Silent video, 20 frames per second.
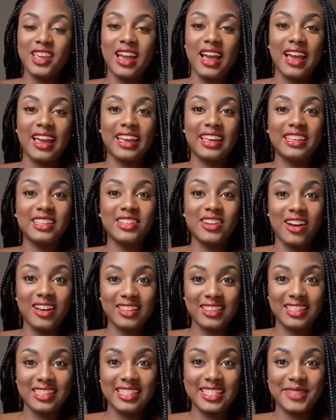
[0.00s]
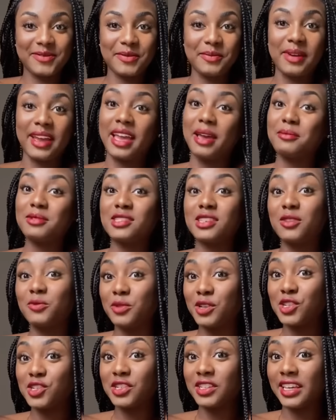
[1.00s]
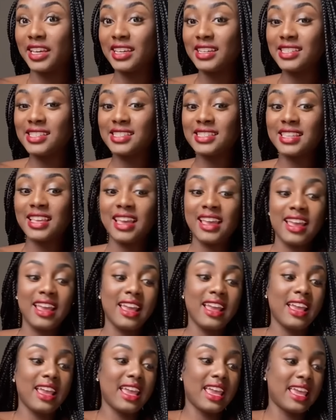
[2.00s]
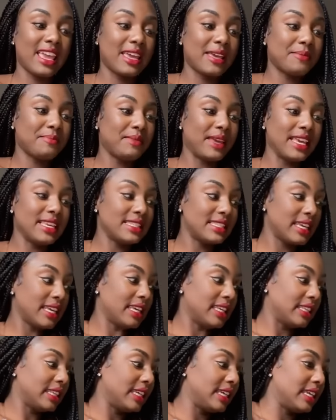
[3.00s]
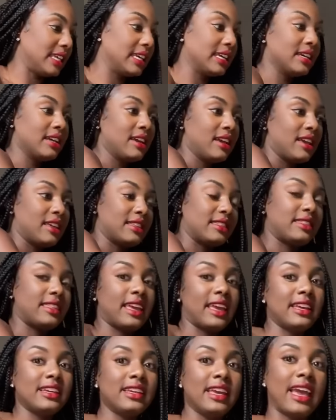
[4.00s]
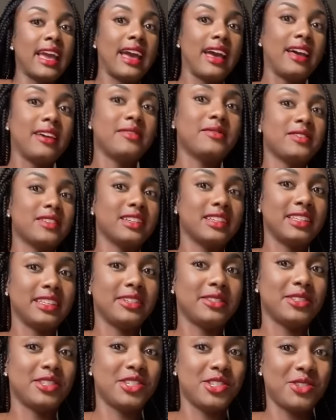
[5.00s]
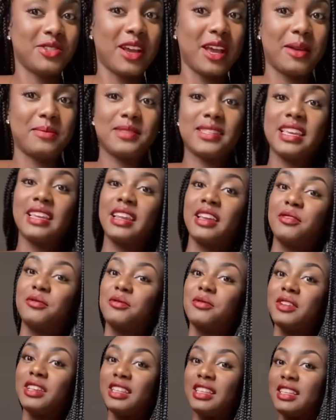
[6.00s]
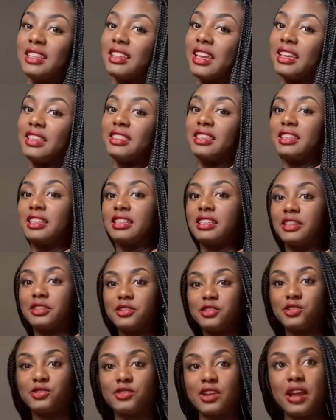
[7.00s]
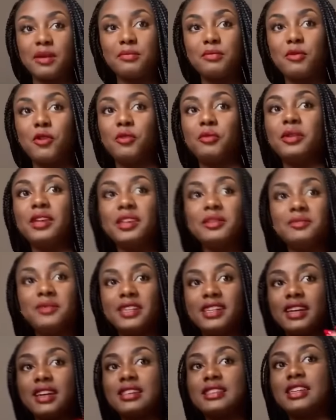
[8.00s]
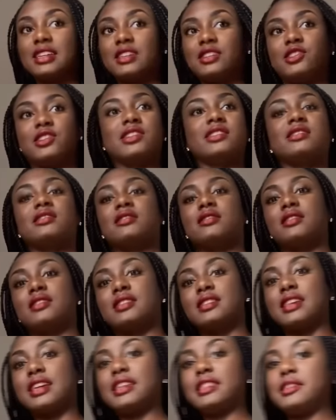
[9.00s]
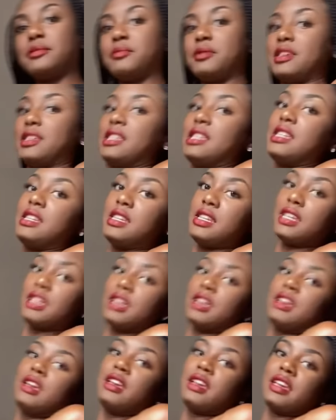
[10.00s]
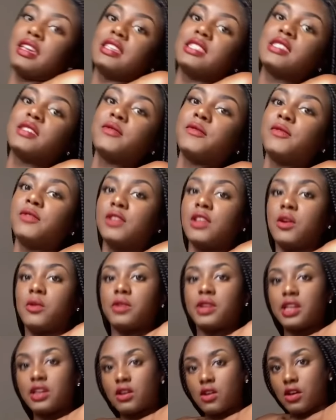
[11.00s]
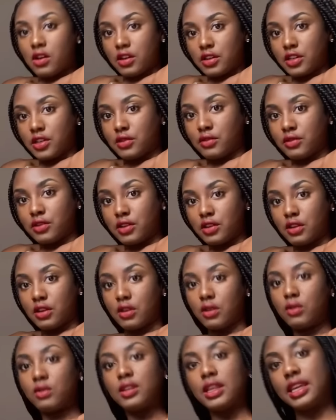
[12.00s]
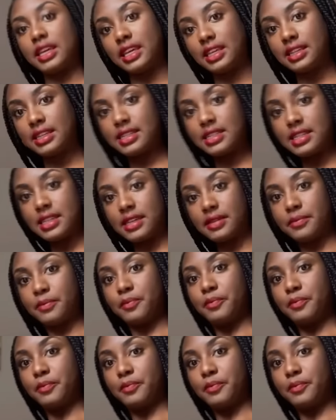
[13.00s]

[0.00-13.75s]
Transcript: I got these from my Amazon wish list, and basically they have clear straps, and I really like the clear strap moment because it just looks like the bikini is floating on you, you know? Like it doesn't,